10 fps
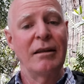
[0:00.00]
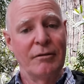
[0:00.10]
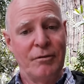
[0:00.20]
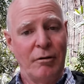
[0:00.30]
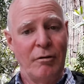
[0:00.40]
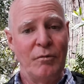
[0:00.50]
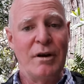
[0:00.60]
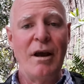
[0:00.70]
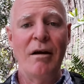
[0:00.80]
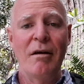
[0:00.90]
in the following
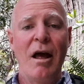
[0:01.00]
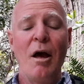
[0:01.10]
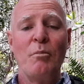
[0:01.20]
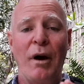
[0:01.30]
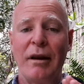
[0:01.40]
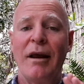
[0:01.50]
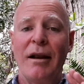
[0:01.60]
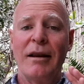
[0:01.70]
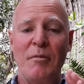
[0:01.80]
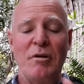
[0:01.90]
video. But
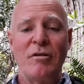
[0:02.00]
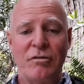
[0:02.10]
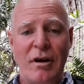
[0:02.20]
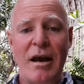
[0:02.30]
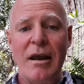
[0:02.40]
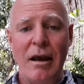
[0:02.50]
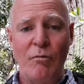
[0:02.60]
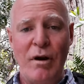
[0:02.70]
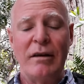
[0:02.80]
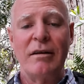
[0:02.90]
let me just say,
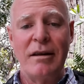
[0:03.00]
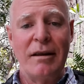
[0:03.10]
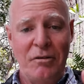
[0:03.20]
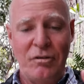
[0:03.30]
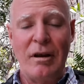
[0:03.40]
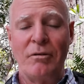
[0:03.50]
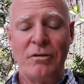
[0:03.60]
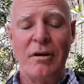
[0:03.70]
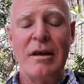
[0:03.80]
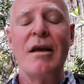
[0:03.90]
erecting
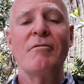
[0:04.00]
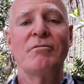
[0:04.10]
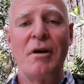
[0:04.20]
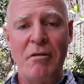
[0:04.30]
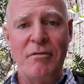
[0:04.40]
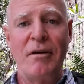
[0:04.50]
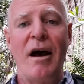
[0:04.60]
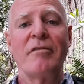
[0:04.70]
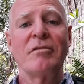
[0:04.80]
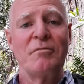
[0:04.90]
CLT, very
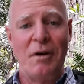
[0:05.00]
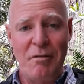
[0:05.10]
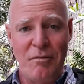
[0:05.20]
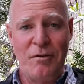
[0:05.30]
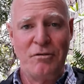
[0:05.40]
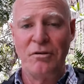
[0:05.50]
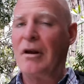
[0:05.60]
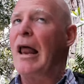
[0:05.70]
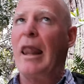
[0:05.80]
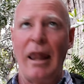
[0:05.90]
fast, very efficient,
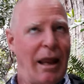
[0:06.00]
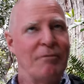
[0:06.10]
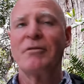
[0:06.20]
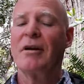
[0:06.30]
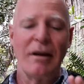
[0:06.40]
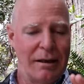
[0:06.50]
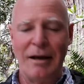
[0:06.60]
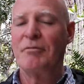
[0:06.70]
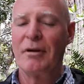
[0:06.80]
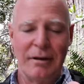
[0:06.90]
loved it,
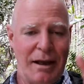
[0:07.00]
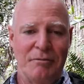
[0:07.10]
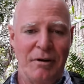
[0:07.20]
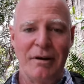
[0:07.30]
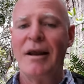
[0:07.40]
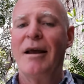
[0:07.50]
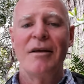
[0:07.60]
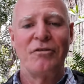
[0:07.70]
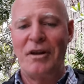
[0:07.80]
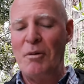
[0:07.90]
loved it, loved it.
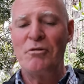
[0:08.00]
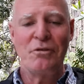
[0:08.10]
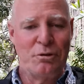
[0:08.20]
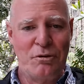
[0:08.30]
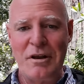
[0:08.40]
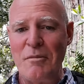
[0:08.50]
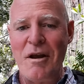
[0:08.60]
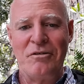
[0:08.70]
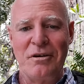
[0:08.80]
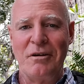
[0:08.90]
So that was the good thing
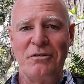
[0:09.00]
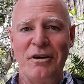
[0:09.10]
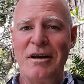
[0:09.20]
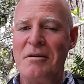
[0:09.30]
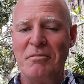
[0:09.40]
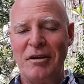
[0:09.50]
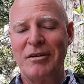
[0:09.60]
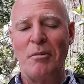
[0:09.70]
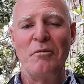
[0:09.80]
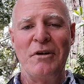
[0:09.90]
about CLT. Next
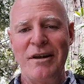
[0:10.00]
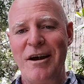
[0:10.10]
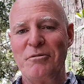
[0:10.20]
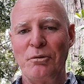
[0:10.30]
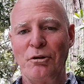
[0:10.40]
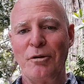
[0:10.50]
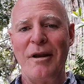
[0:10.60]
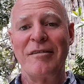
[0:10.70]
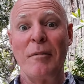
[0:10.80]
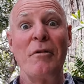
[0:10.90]
couple of videos, we'll talk
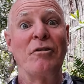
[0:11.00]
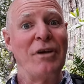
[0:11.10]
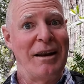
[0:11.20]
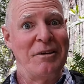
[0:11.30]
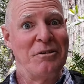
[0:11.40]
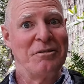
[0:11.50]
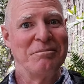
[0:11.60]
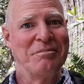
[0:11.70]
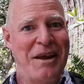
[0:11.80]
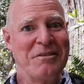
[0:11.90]
about some of the challenges.
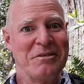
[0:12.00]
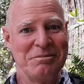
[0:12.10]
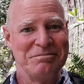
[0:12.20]
Thanks.